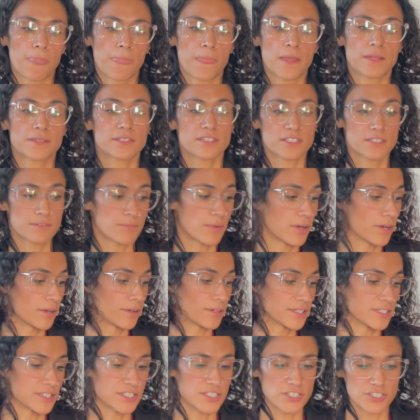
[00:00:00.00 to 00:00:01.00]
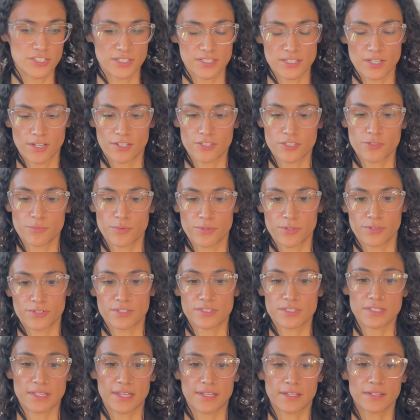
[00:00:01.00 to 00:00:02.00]
small indigenous
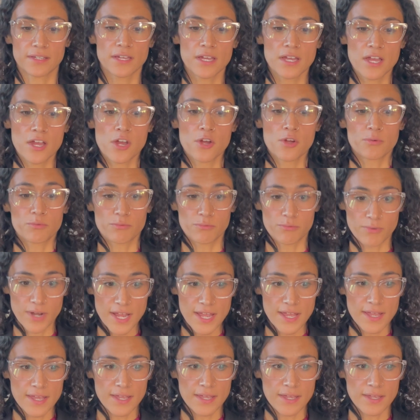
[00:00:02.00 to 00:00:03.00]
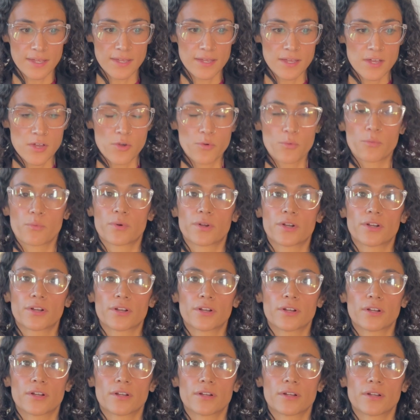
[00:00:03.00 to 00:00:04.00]
entrepreneurs like Ray,
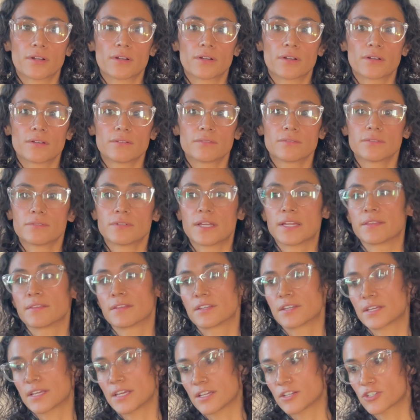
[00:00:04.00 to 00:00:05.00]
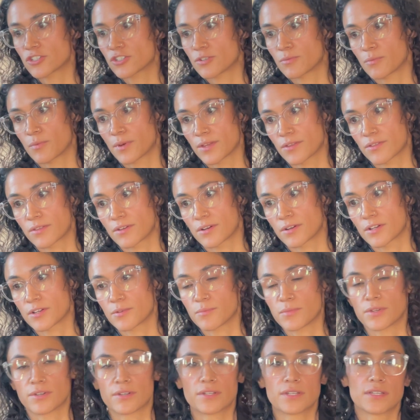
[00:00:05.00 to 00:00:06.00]
were in litigation with their
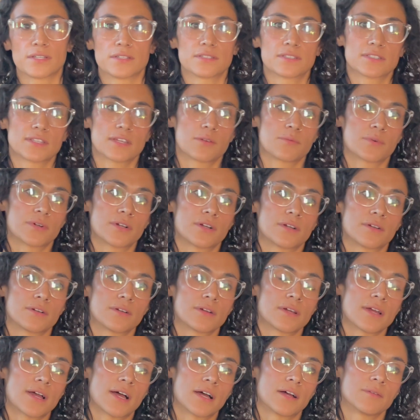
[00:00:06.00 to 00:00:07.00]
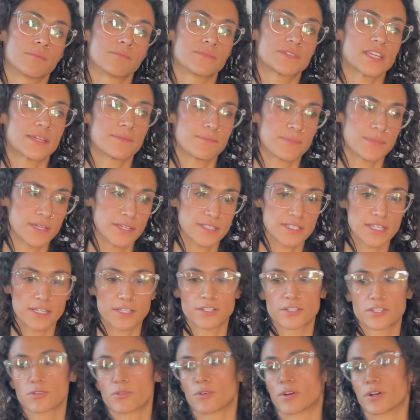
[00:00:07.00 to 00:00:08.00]
communities. They were being taken
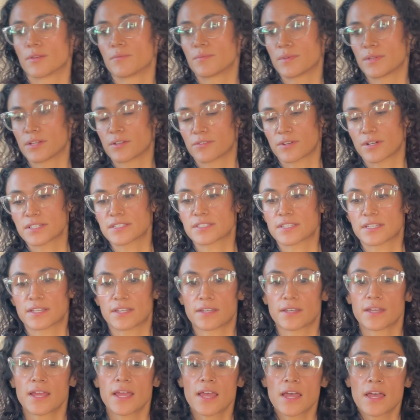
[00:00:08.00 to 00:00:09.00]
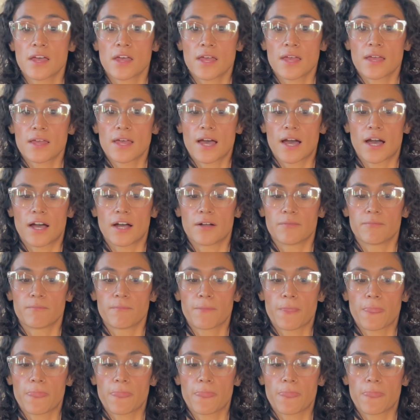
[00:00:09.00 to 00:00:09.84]
to court, being arrested, and